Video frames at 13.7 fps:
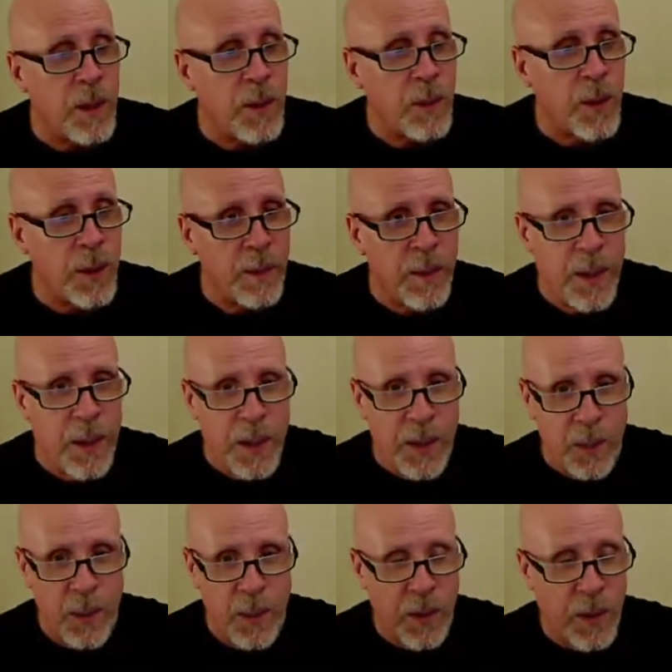When
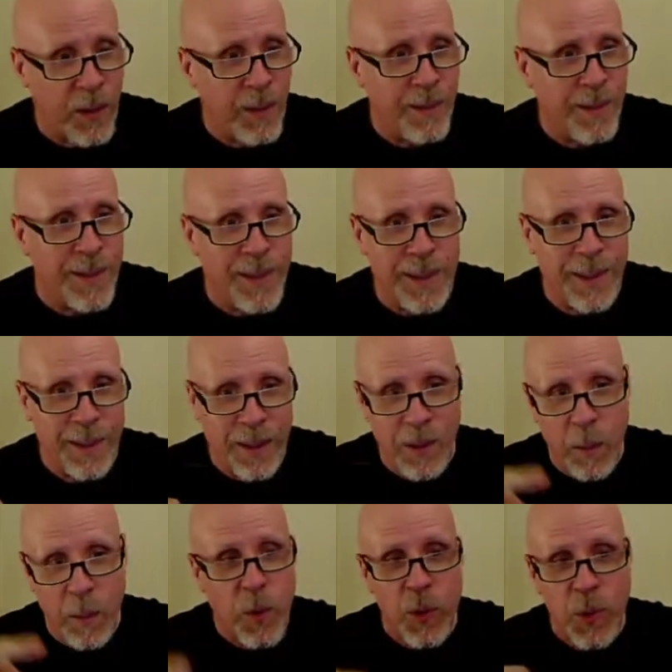the
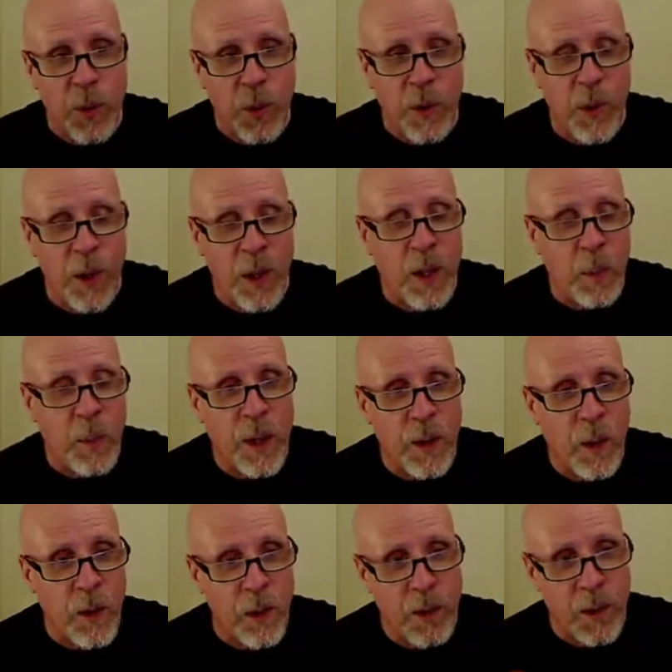numbers we're talking about are
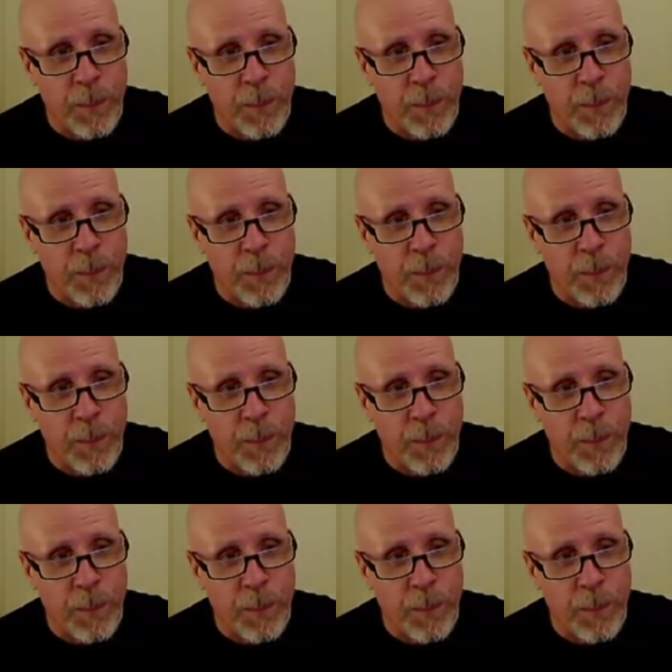the